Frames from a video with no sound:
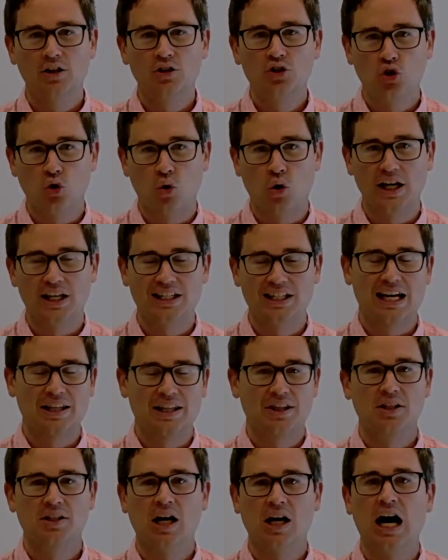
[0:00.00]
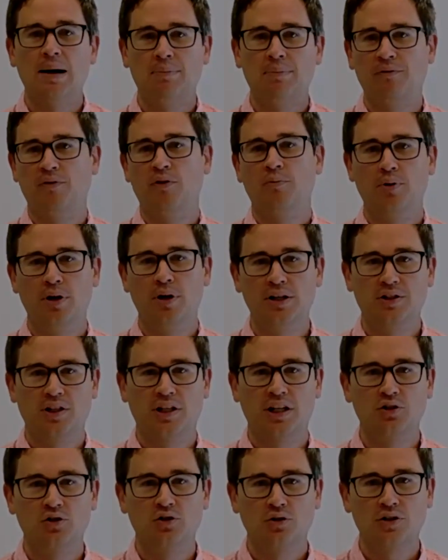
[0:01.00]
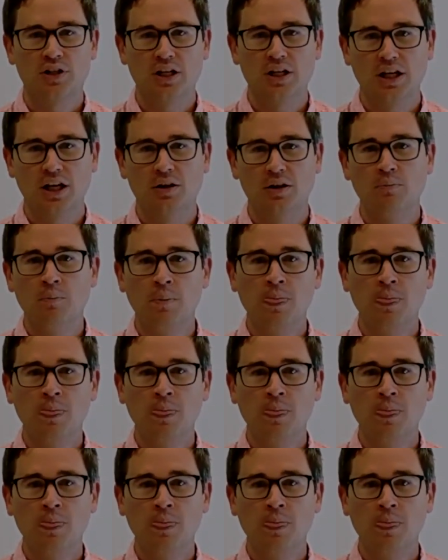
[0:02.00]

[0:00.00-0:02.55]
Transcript: choice at the top of the presidential ticket.